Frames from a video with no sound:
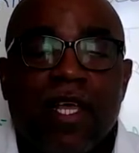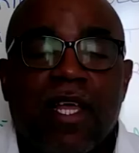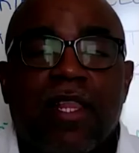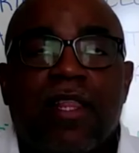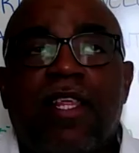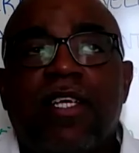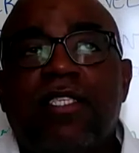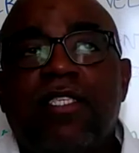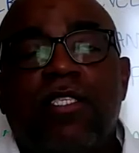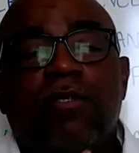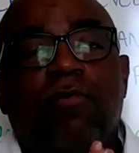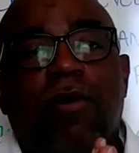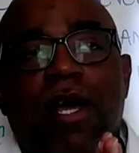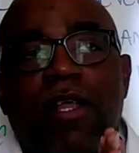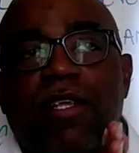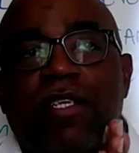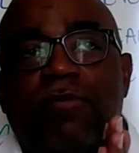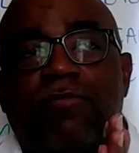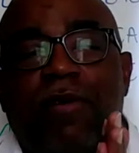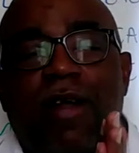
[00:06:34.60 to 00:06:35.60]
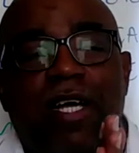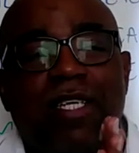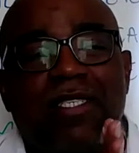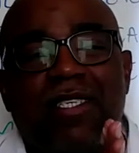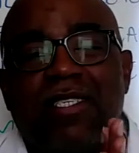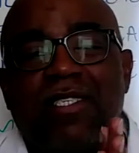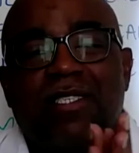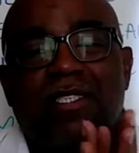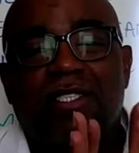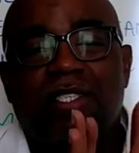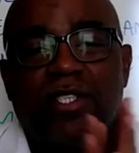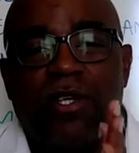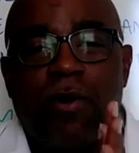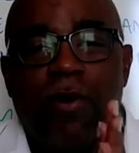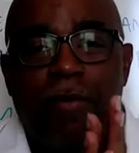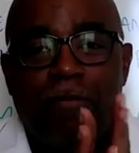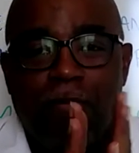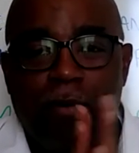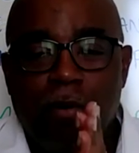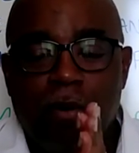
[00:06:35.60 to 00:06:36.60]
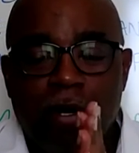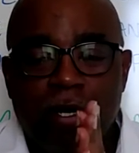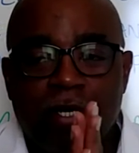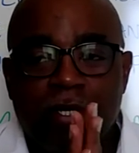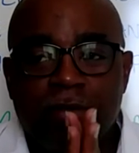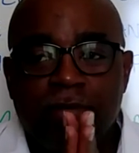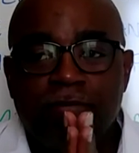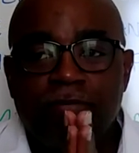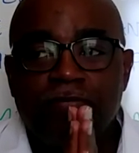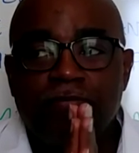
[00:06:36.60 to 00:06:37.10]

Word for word: this is why this process is so important.